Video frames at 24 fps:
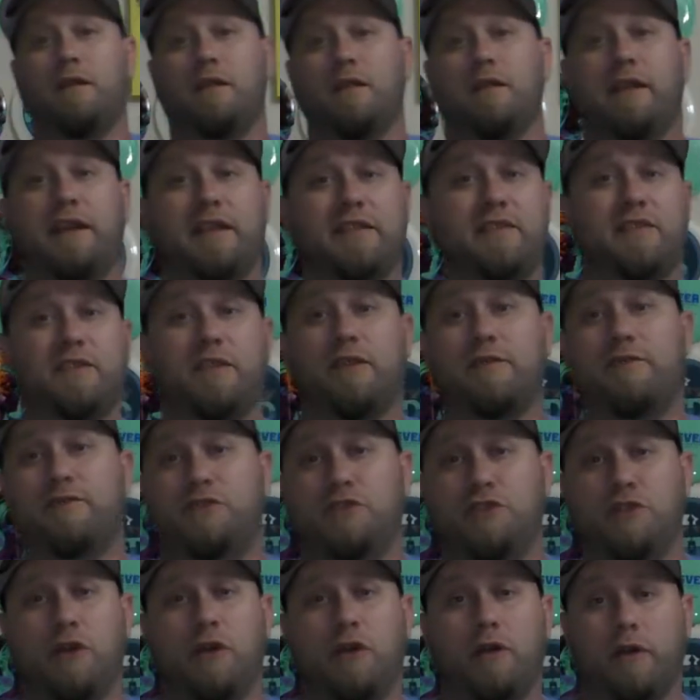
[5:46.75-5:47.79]
That's enough
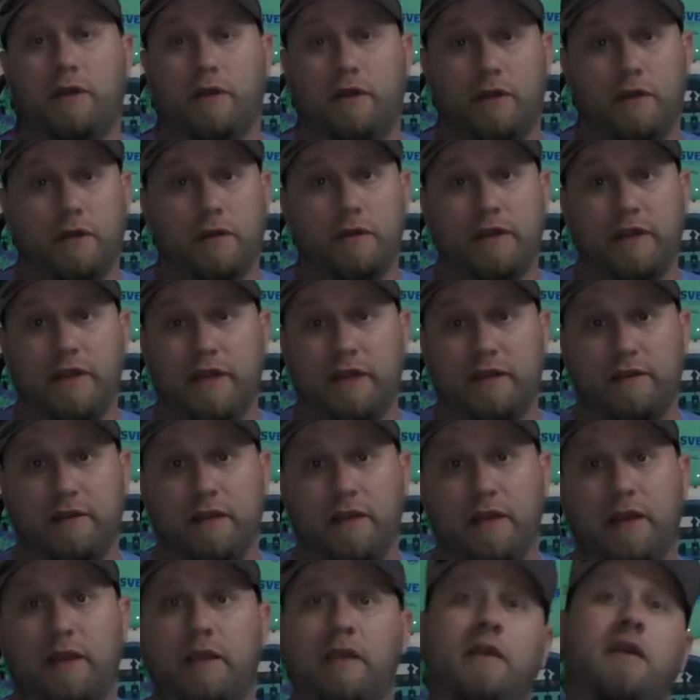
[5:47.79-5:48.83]
jawing all dang
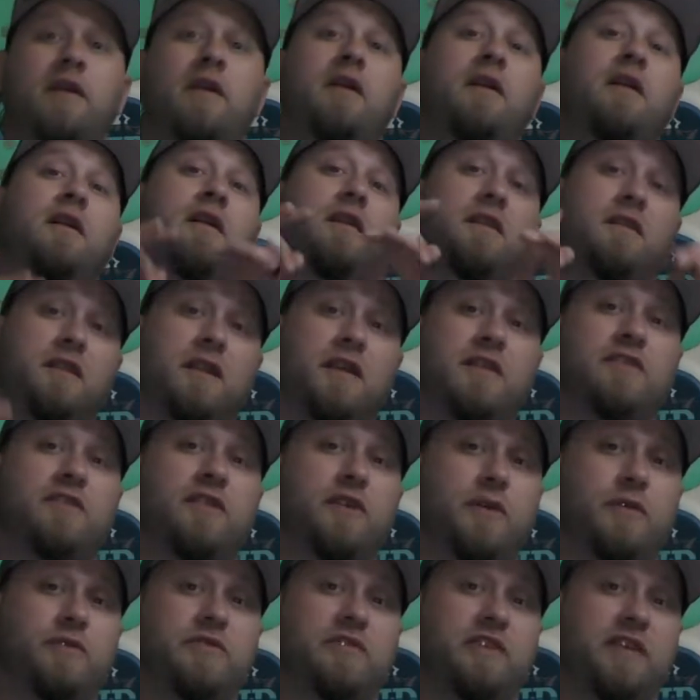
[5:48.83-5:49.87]
day. Let's
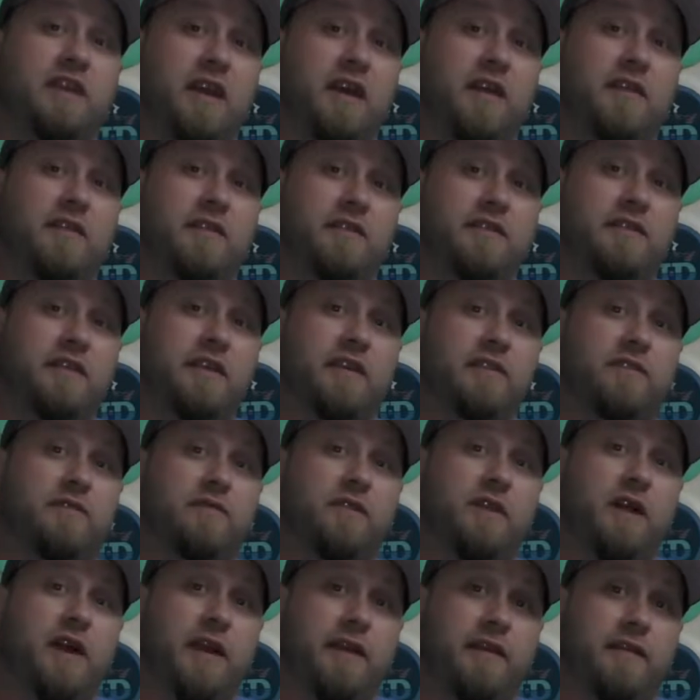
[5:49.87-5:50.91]
go see how these things
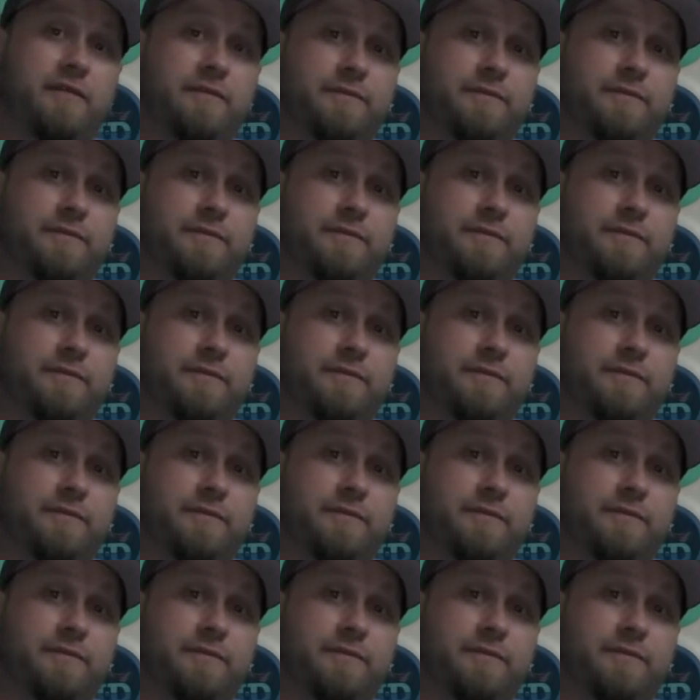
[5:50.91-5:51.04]
fly.